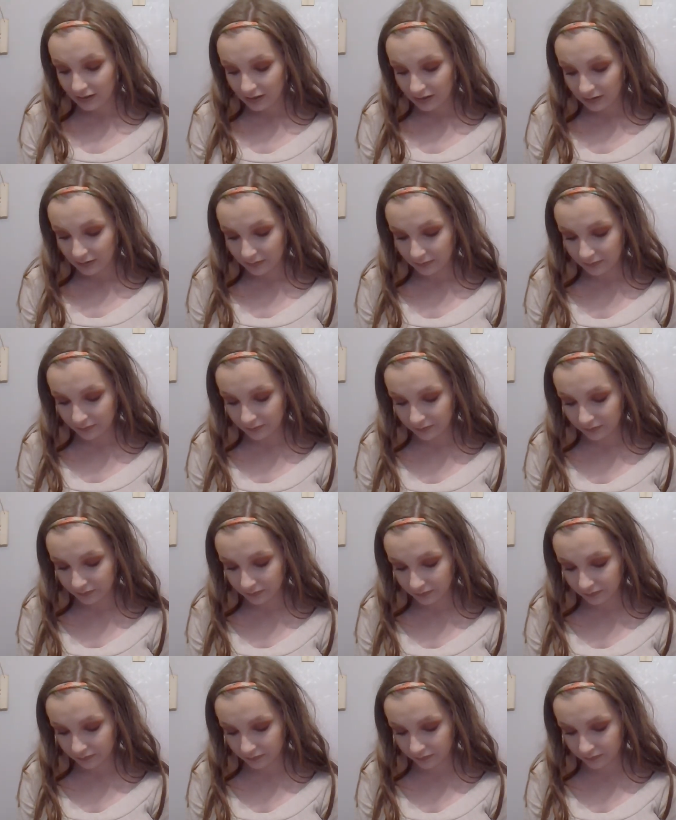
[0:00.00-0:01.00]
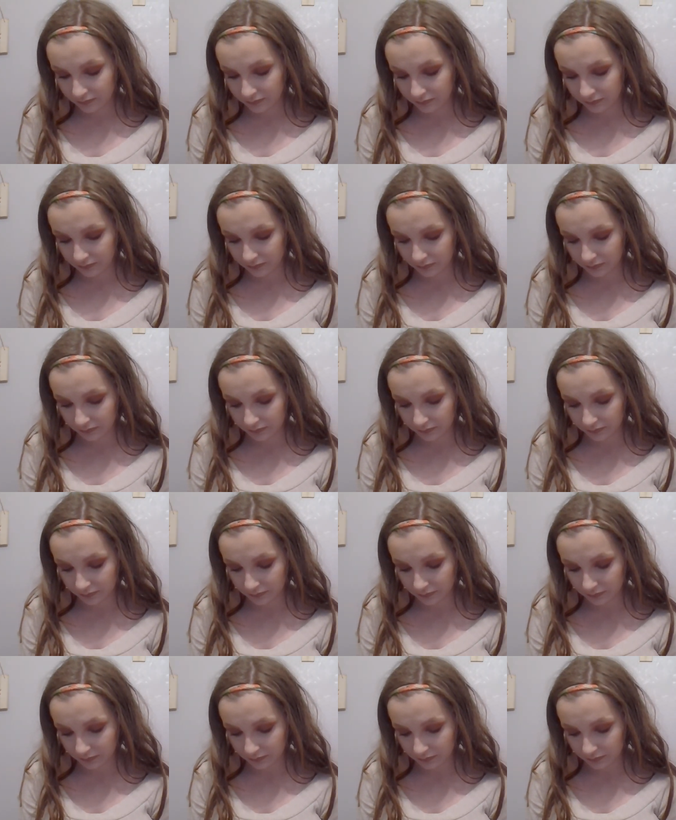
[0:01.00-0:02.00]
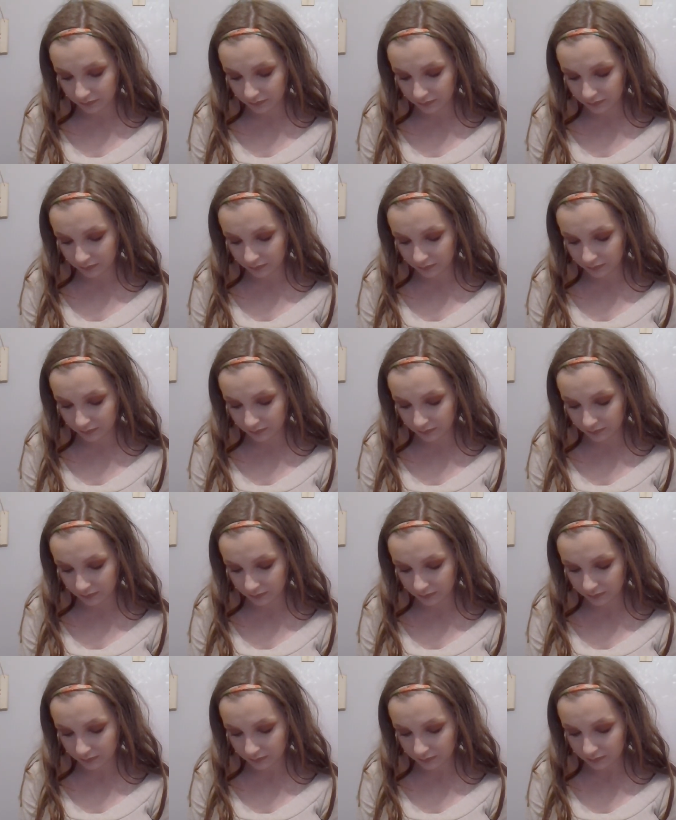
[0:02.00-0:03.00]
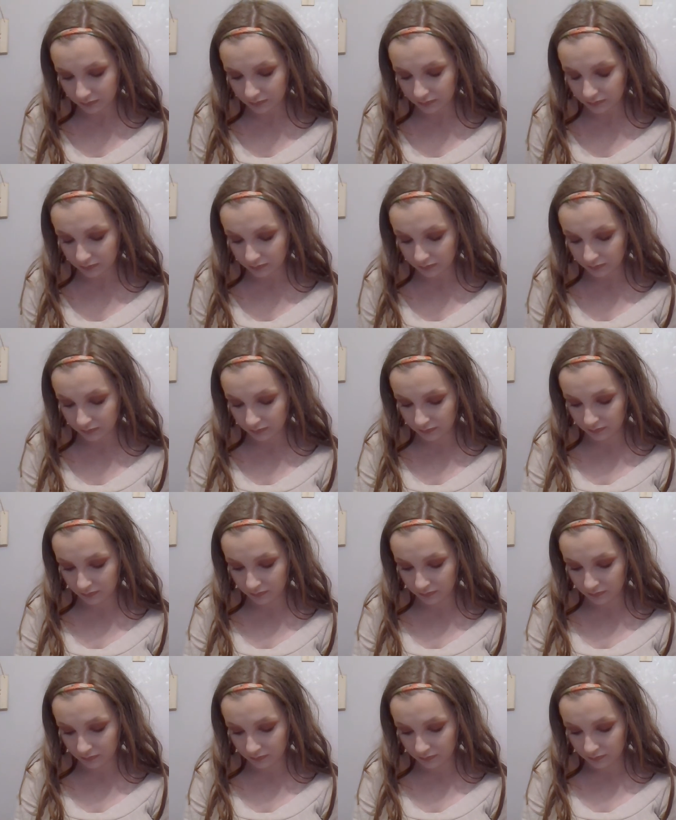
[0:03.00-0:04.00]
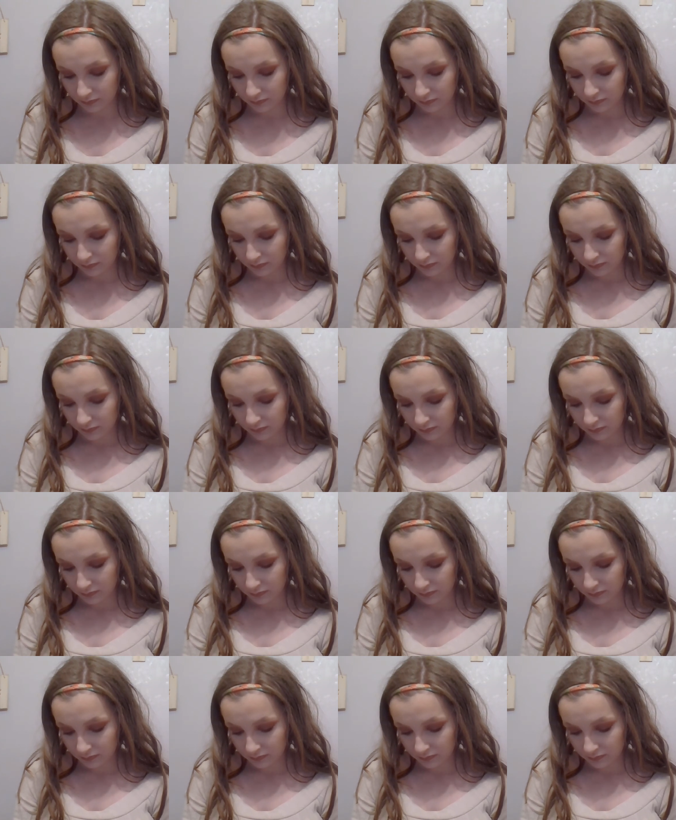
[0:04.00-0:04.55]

No one is speaking in this clip.